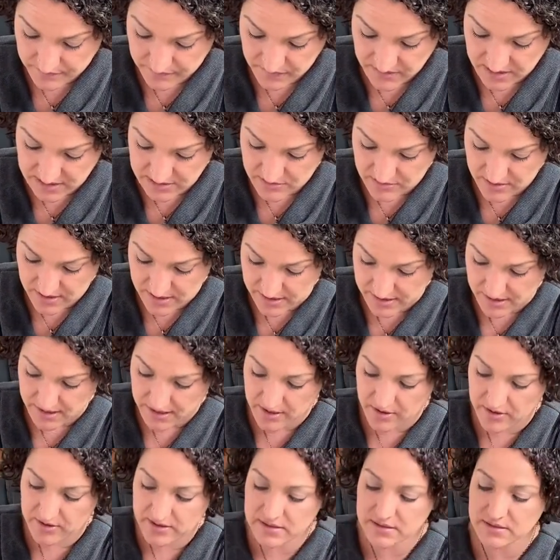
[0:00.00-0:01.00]
That's right,
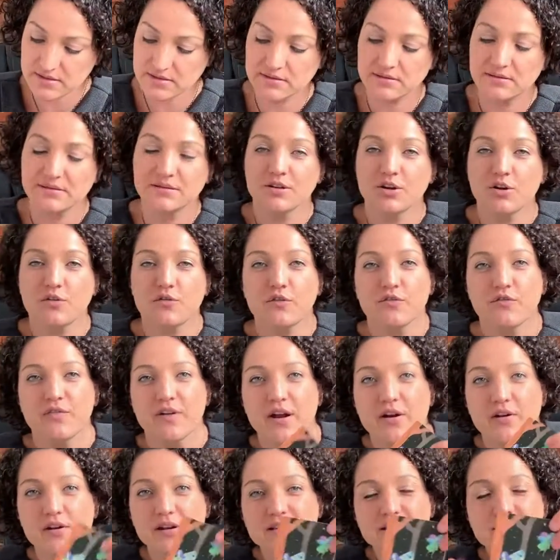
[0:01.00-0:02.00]
Aries, look for
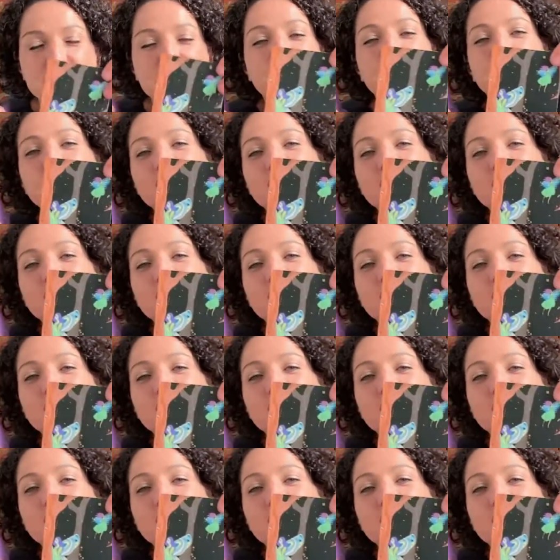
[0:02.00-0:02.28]
fairies.